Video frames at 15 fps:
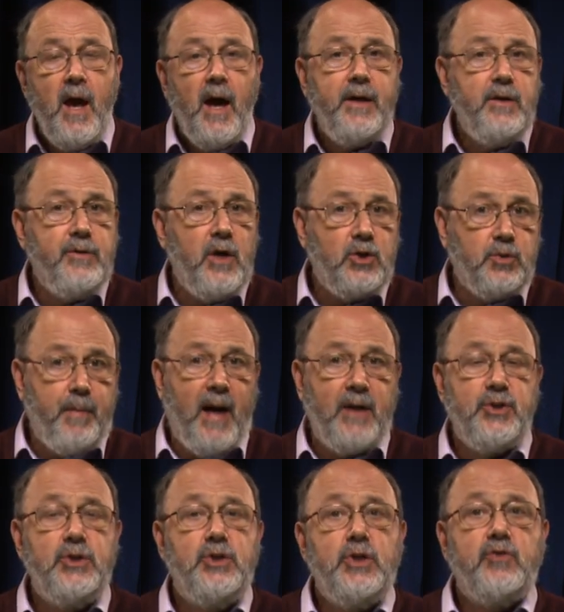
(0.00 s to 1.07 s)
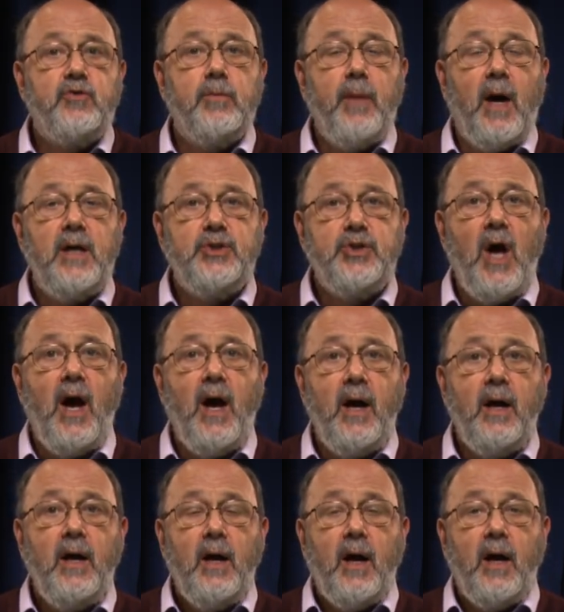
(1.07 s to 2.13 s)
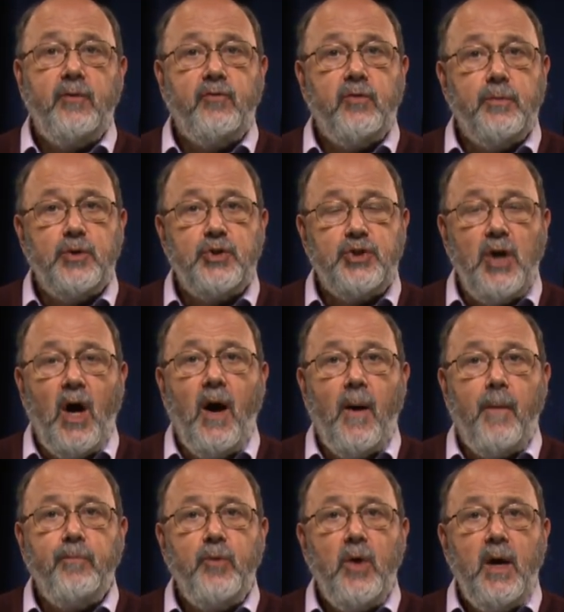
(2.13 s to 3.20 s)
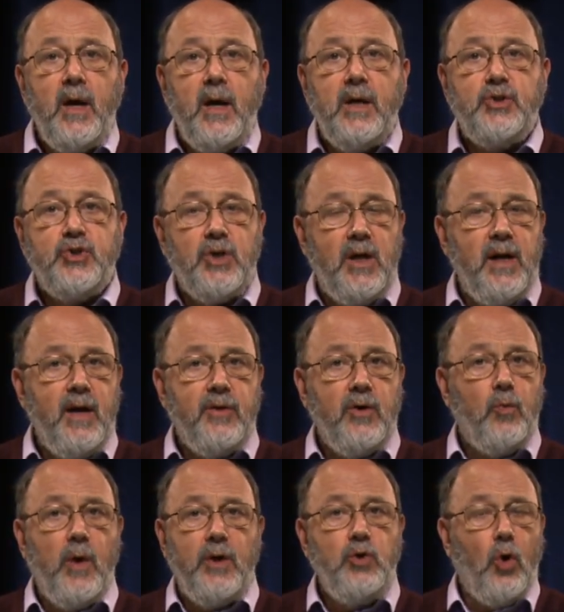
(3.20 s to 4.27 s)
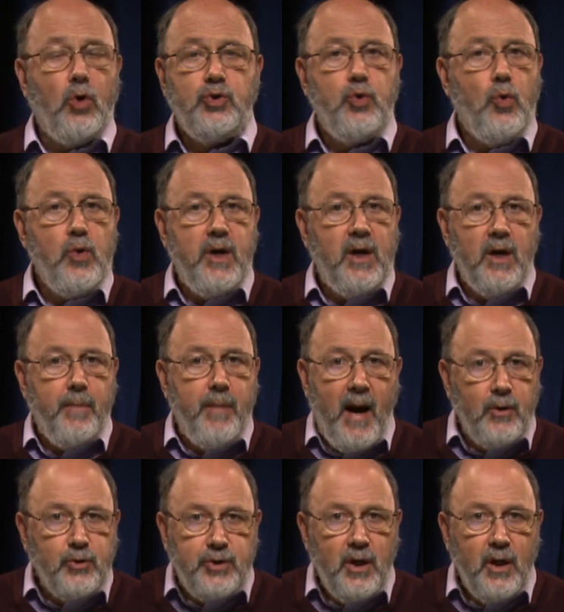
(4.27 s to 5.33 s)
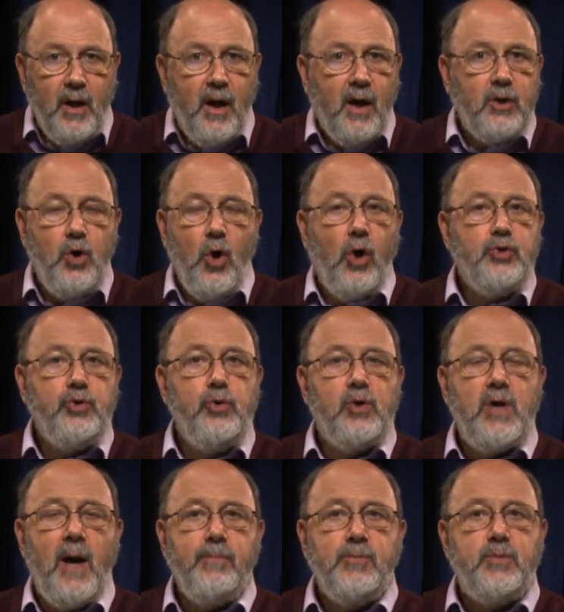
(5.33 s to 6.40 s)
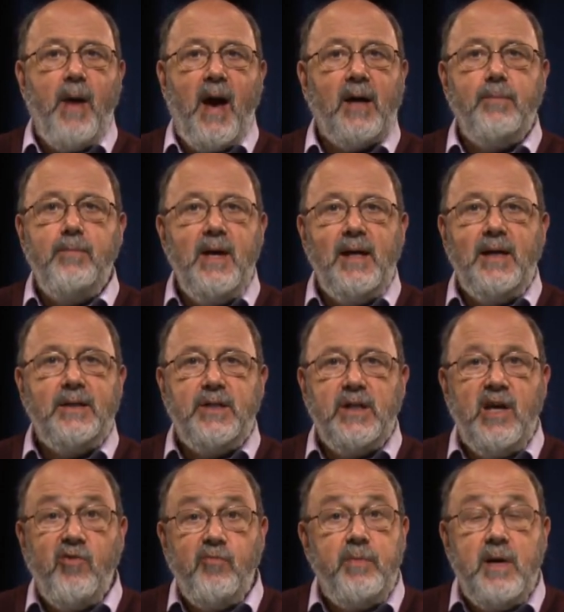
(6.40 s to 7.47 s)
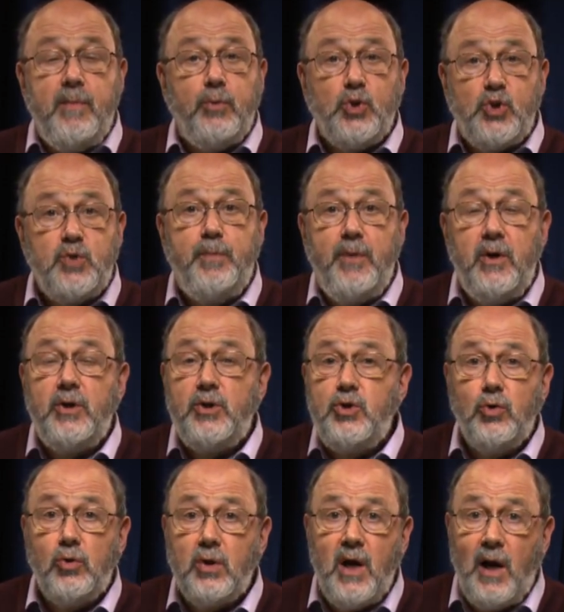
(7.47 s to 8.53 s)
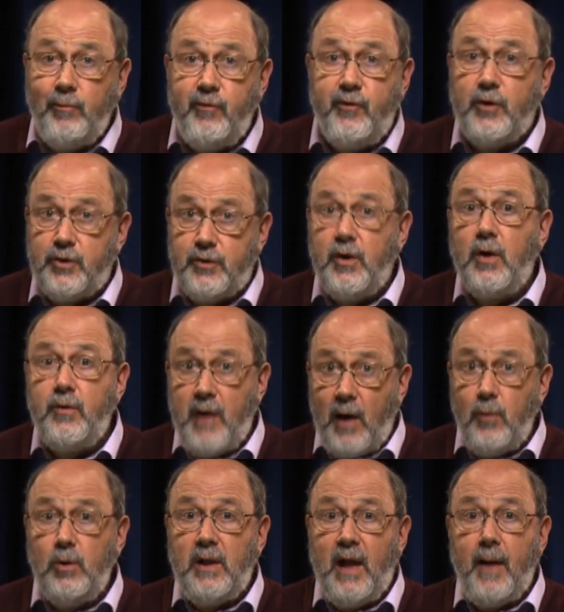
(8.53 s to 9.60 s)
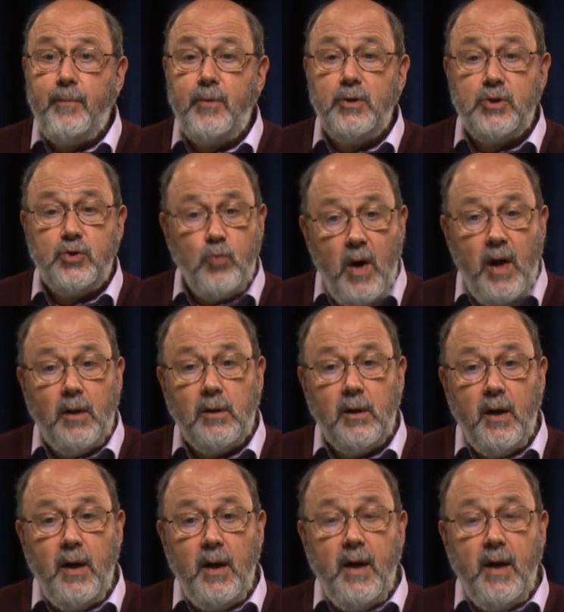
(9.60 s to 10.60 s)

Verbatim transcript: And in those passages from Isaiah and from the Psalm, it's clear that we're not talking about a God who comes back merely to give people spiritual comfort, though that will happen as well.